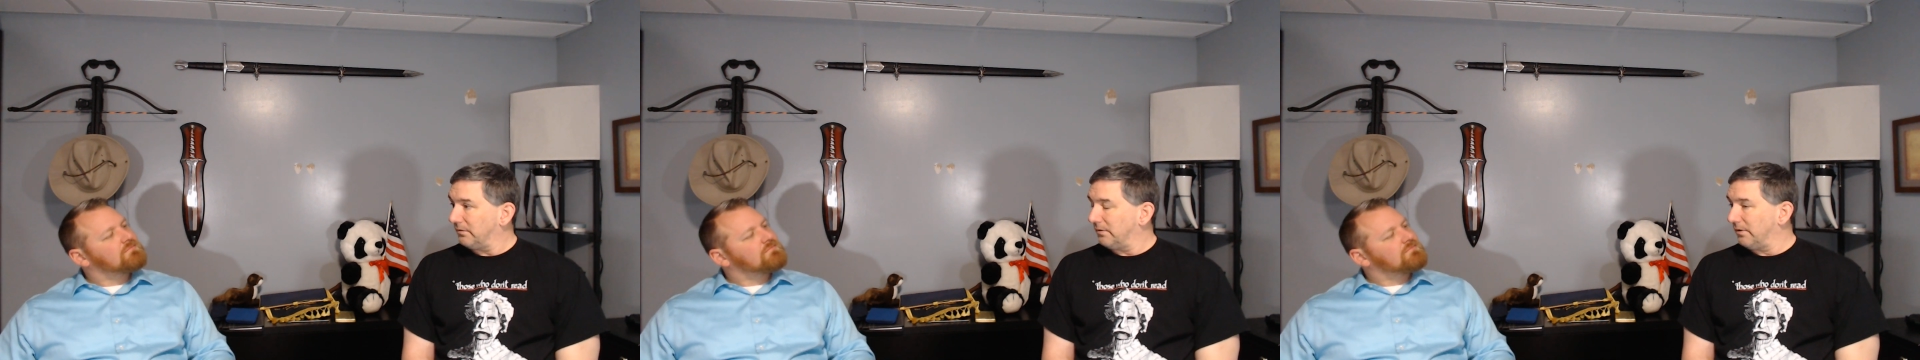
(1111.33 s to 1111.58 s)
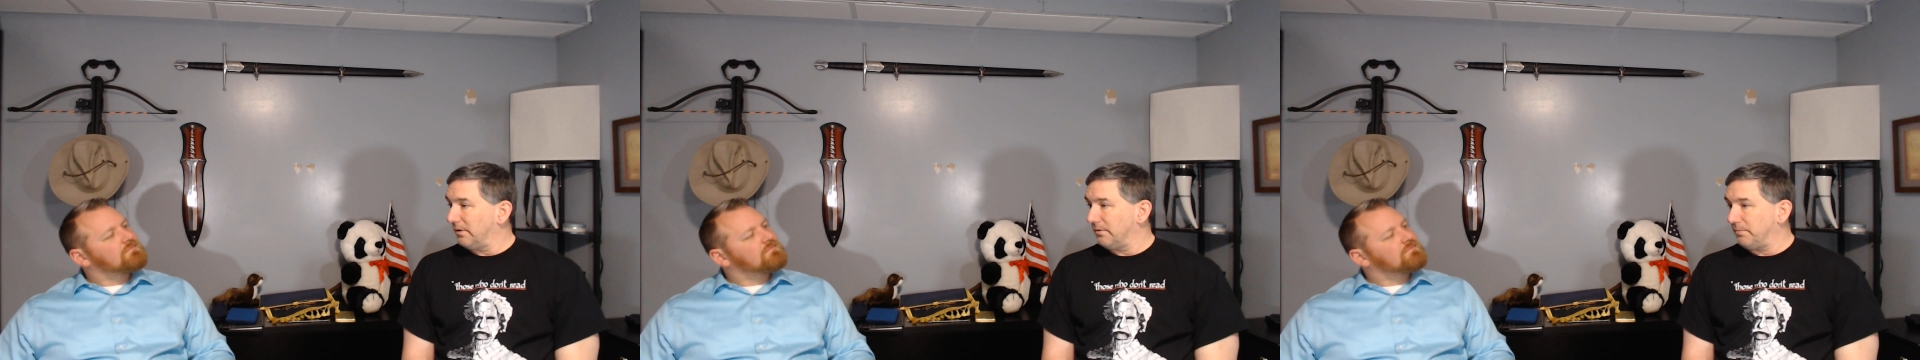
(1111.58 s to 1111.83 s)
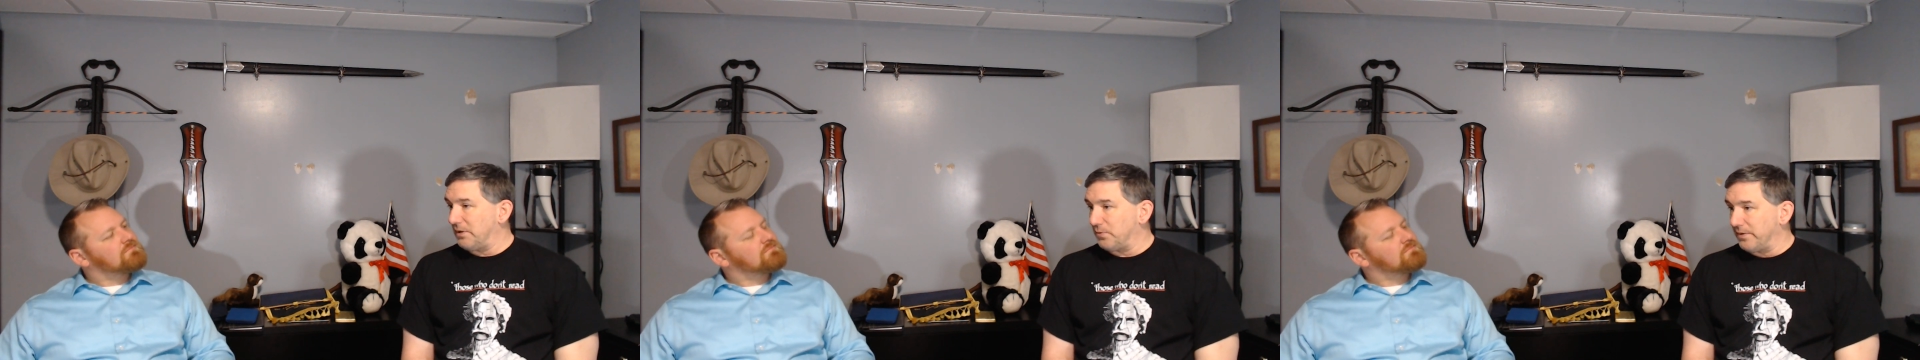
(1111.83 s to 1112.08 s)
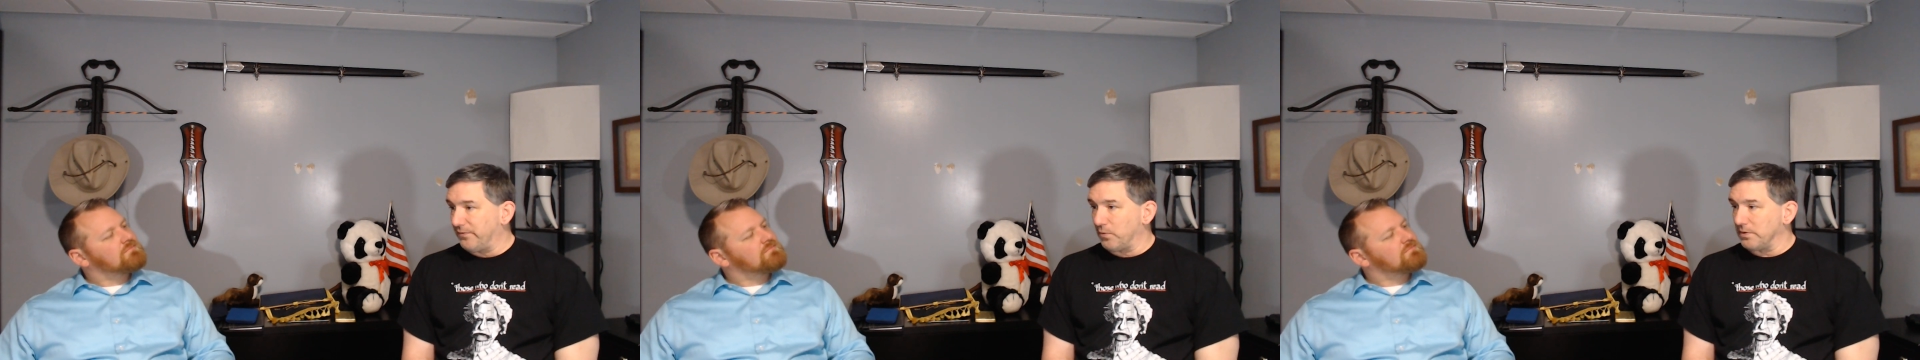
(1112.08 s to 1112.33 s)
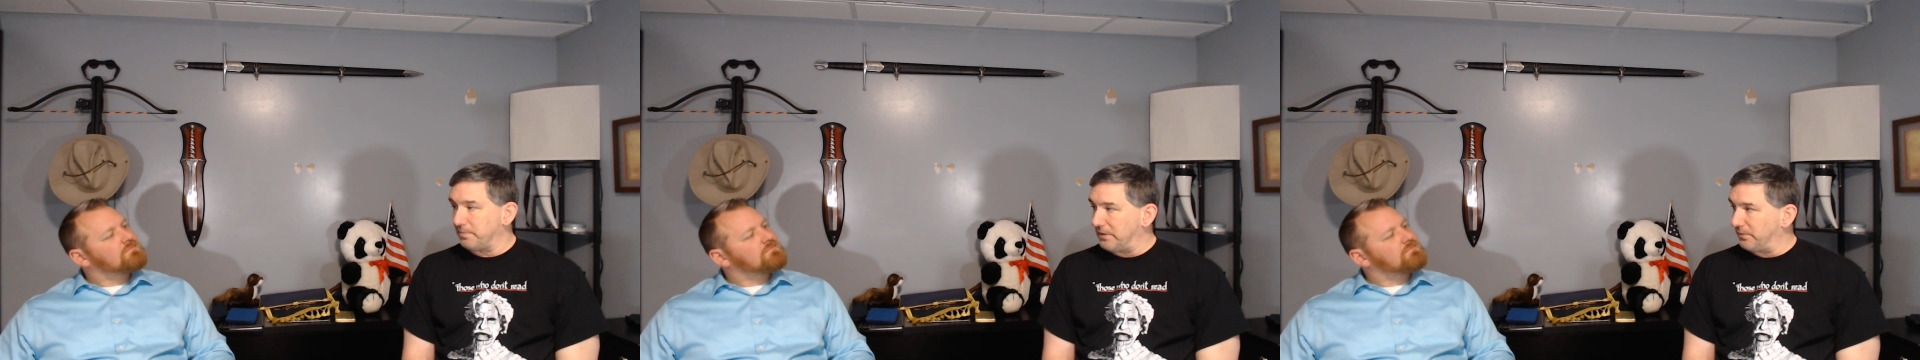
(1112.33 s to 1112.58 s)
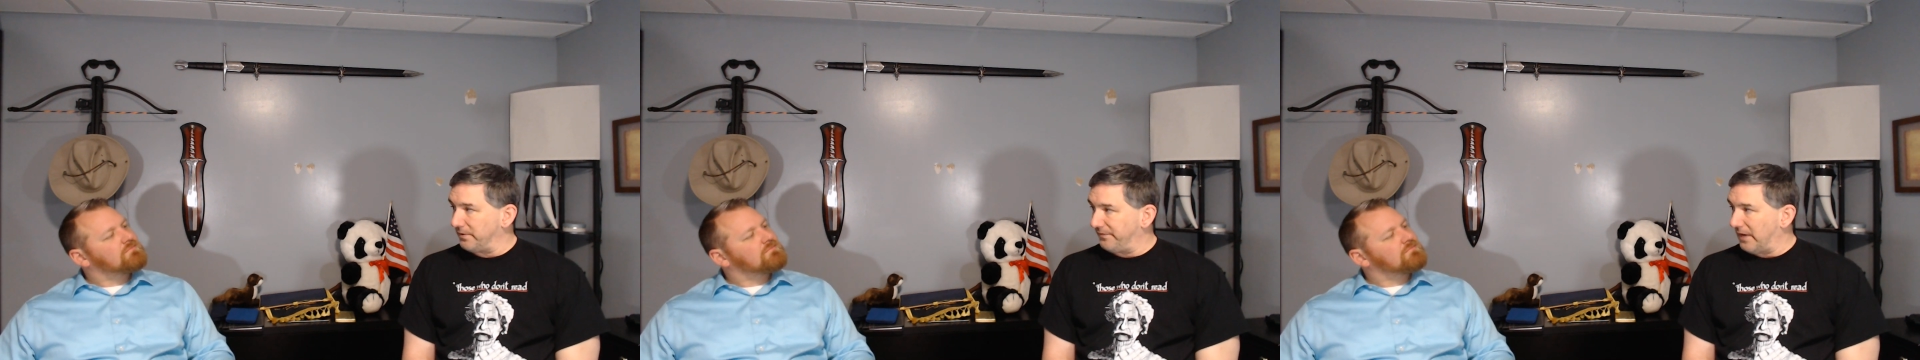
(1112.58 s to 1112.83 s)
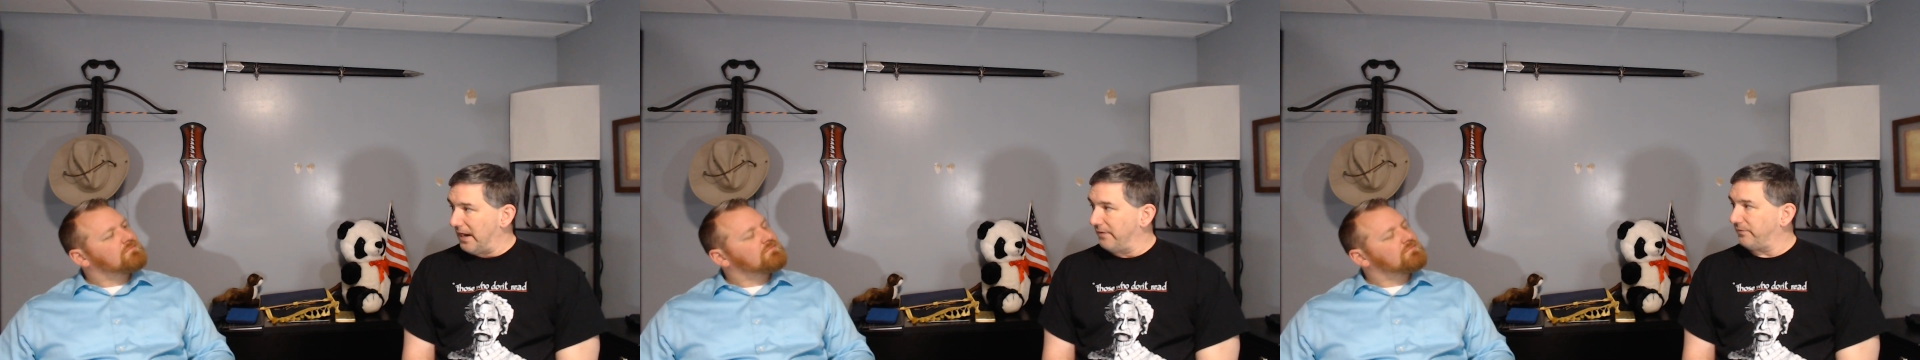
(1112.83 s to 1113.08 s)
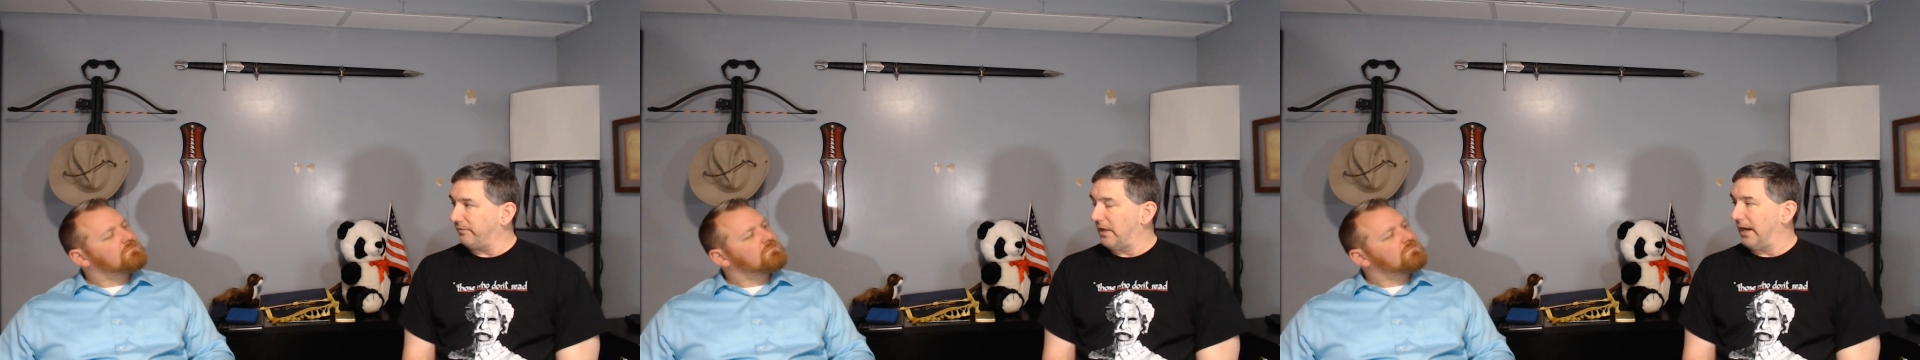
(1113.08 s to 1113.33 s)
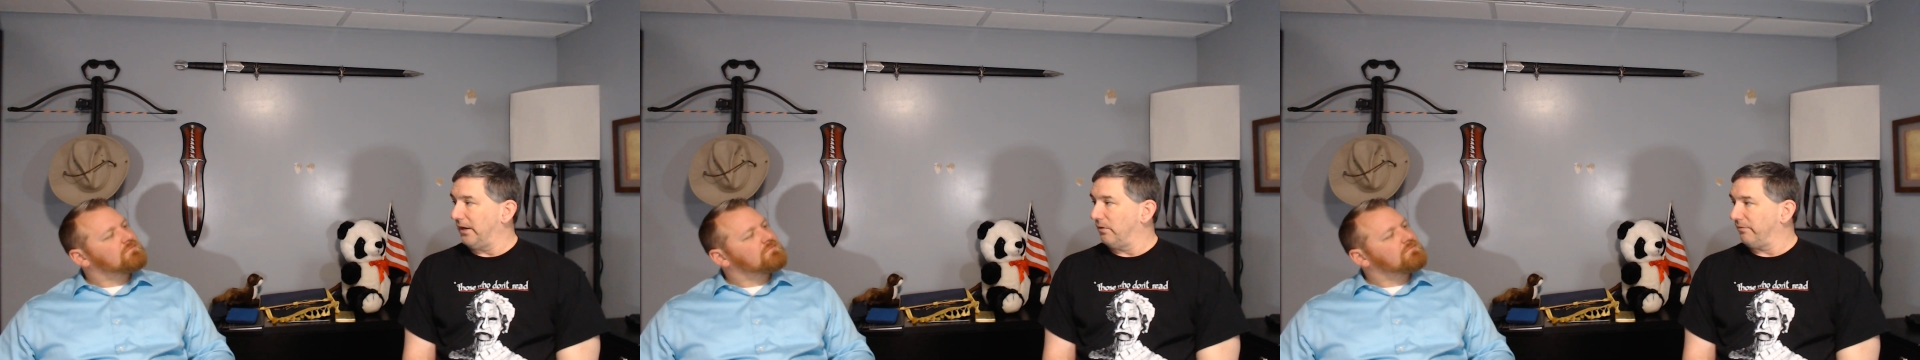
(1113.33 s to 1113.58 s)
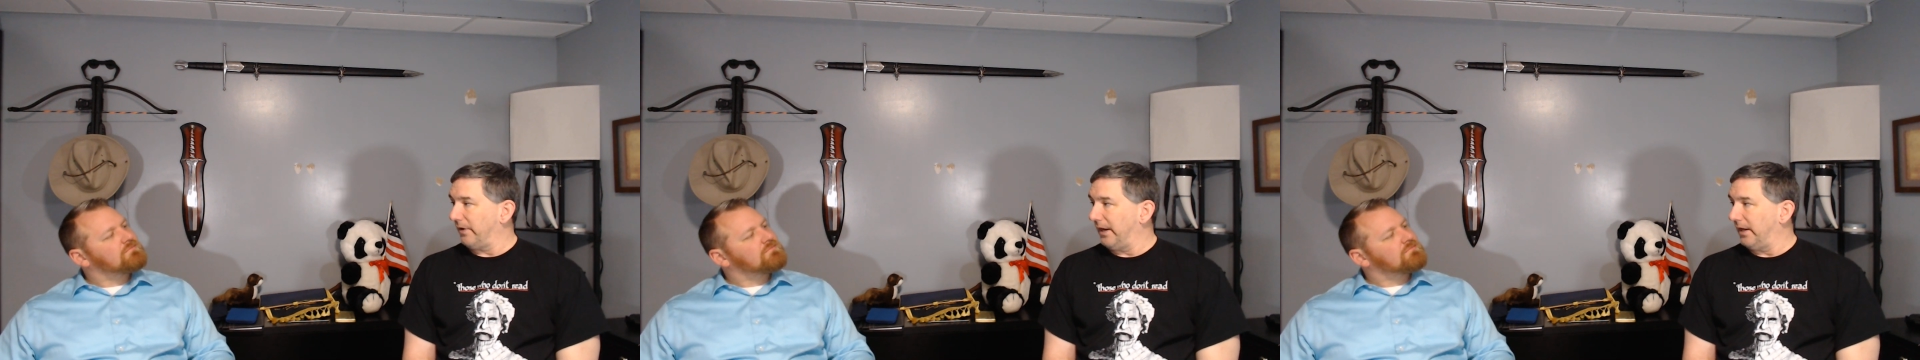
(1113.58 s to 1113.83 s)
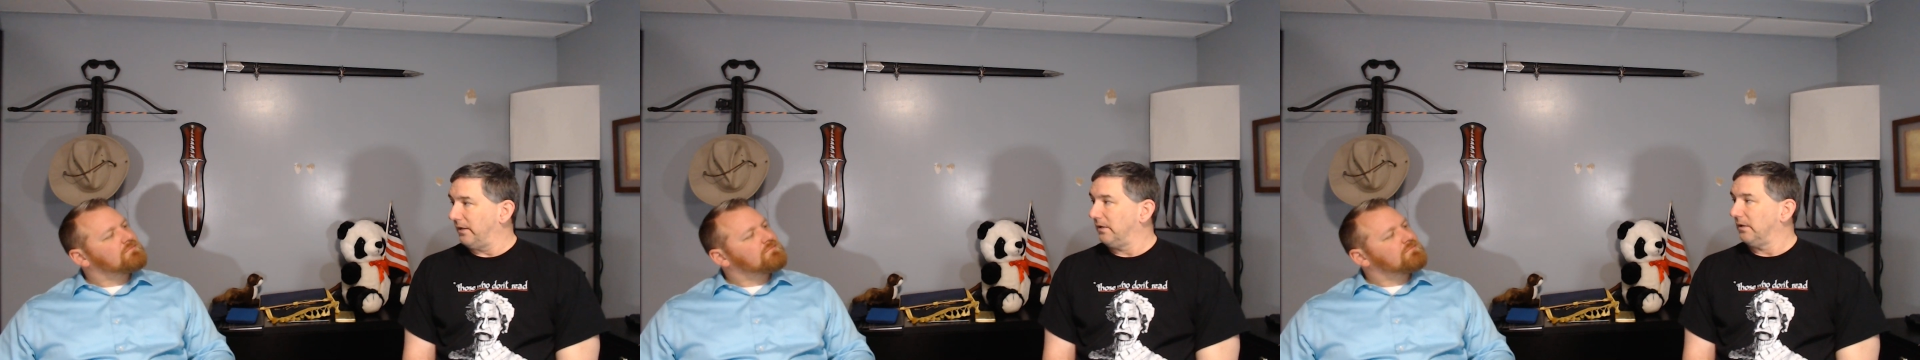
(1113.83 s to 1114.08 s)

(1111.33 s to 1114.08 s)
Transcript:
Speaker 1: uh, B twenty fours, B twenty fives flying overhead,